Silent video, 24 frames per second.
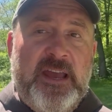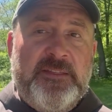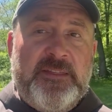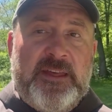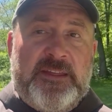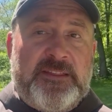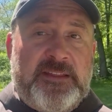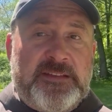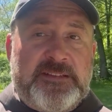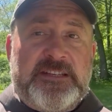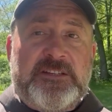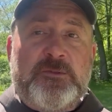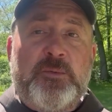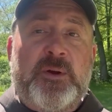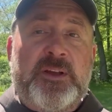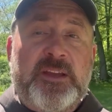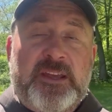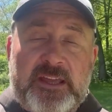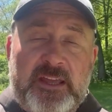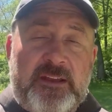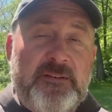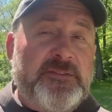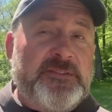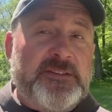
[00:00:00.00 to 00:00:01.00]
that this is what
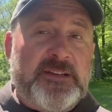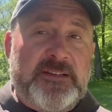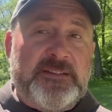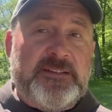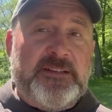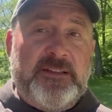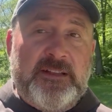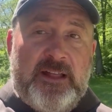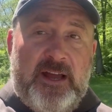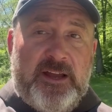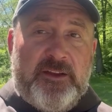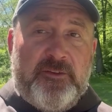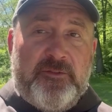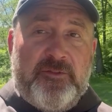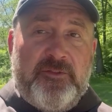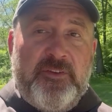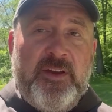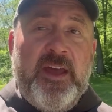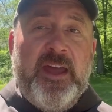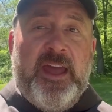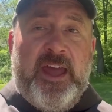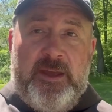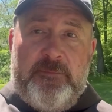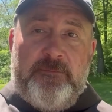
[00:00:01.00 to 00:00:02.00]
gives us life
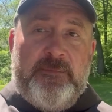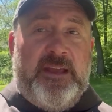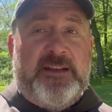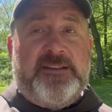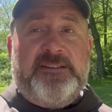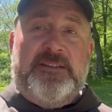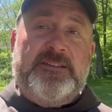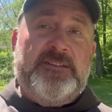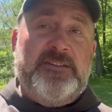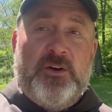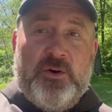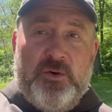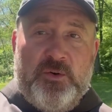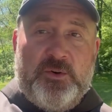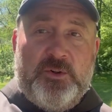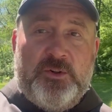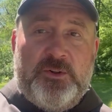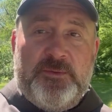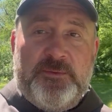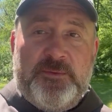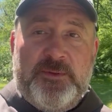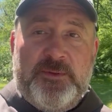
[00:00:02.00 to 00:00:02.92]
and makes us whole.